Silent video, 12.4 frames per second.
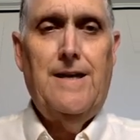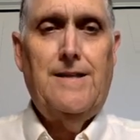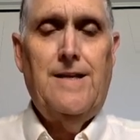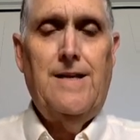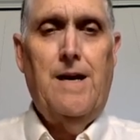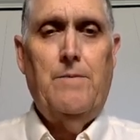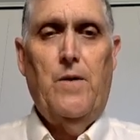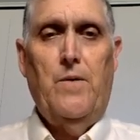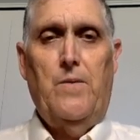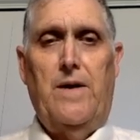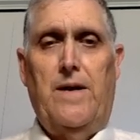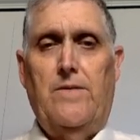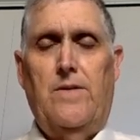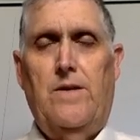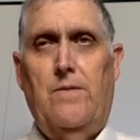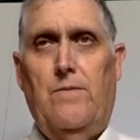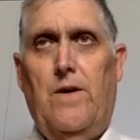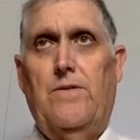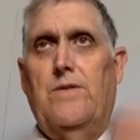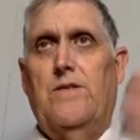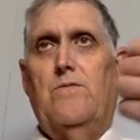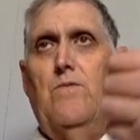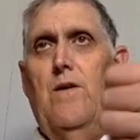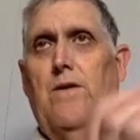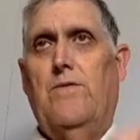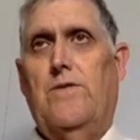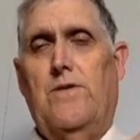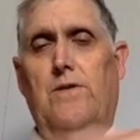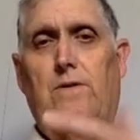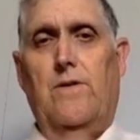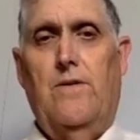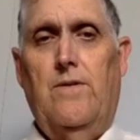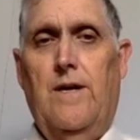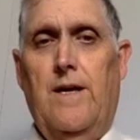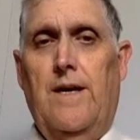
get the number, whether it's 1 or 0.